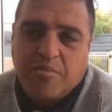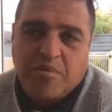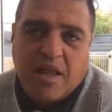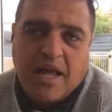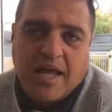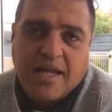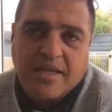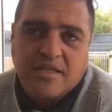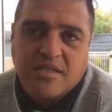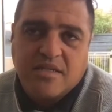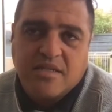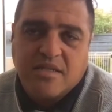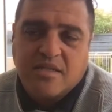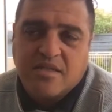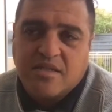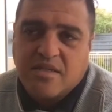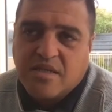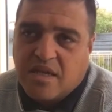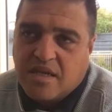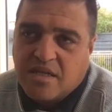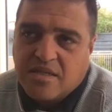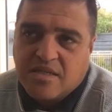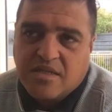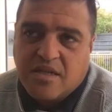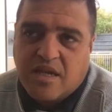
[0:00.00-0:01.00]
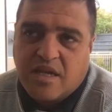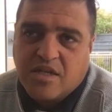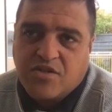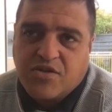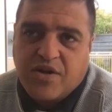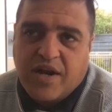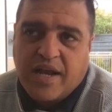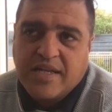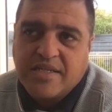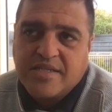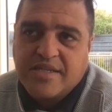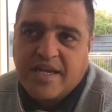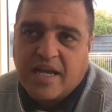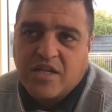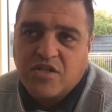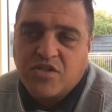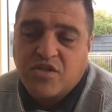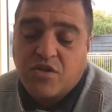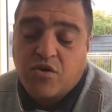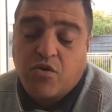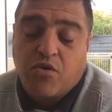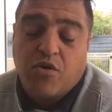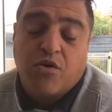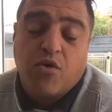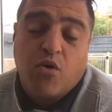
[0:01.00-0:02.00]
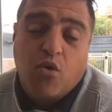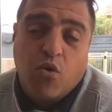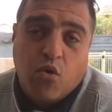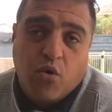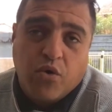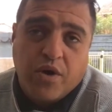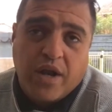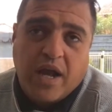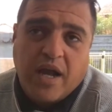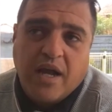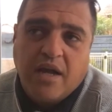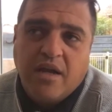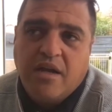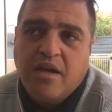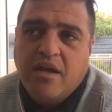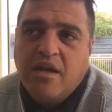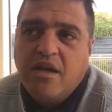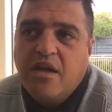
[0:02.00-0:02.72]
places a transaction or an order